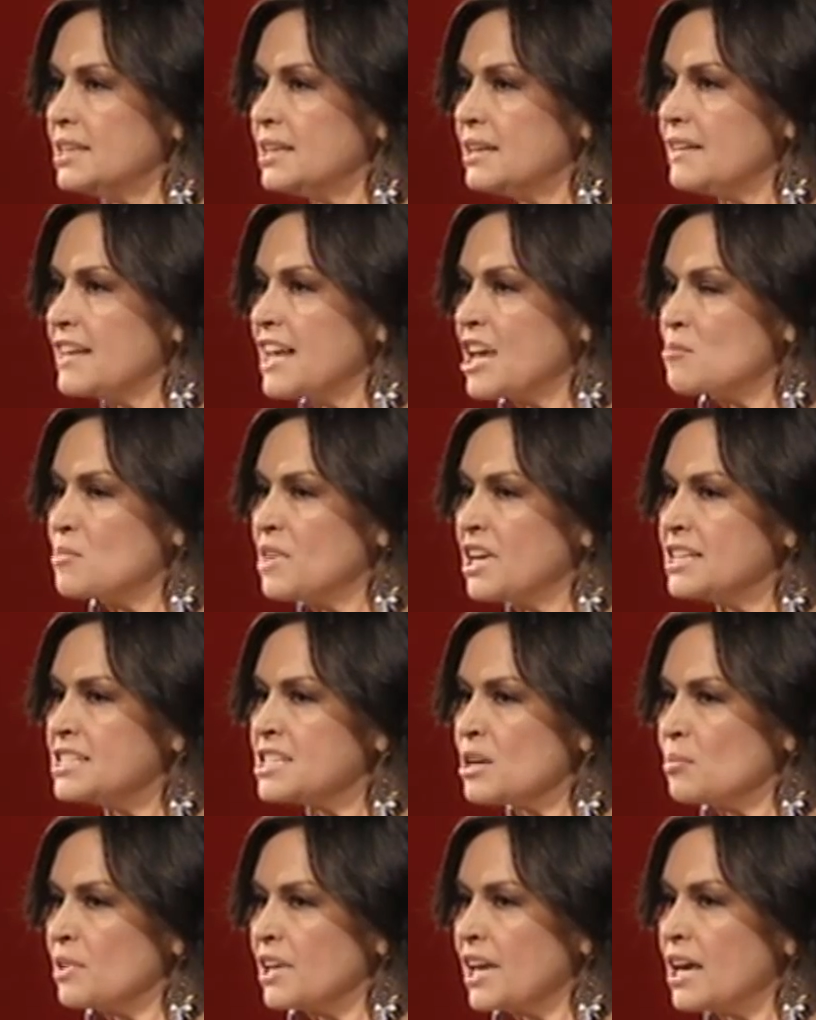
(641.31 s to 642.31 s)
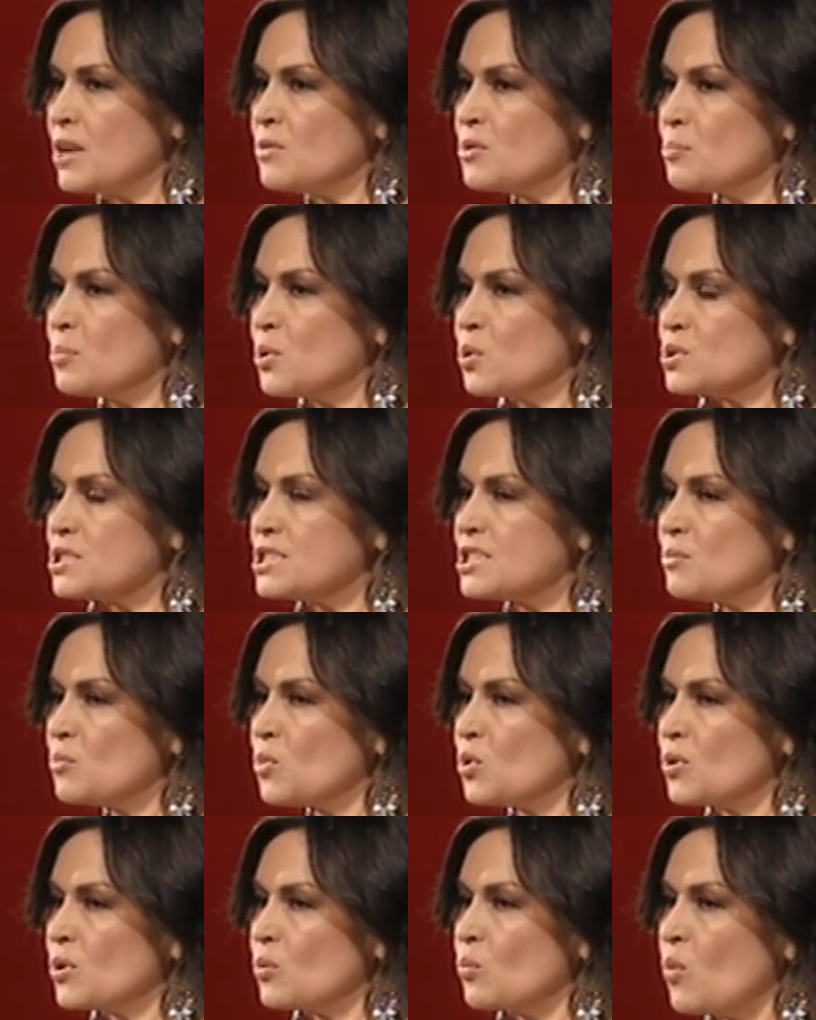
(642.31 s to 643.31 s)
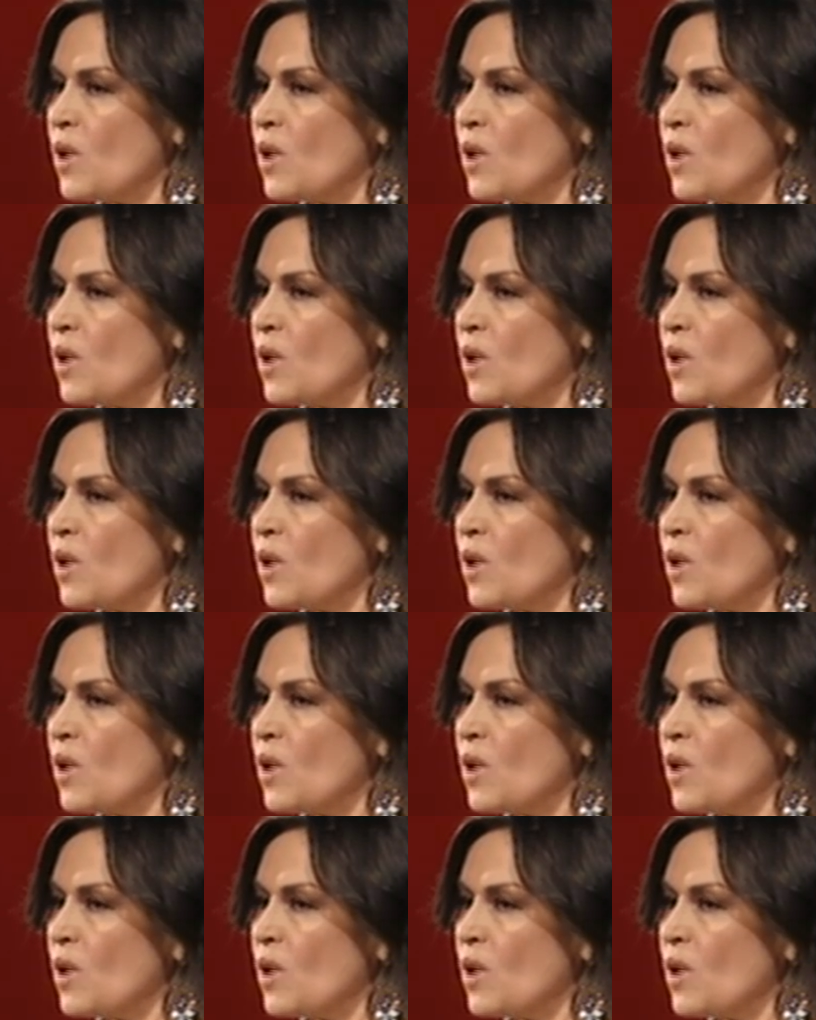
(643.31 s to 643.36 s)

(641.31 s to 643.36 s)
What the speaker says: the MEAA reports that more than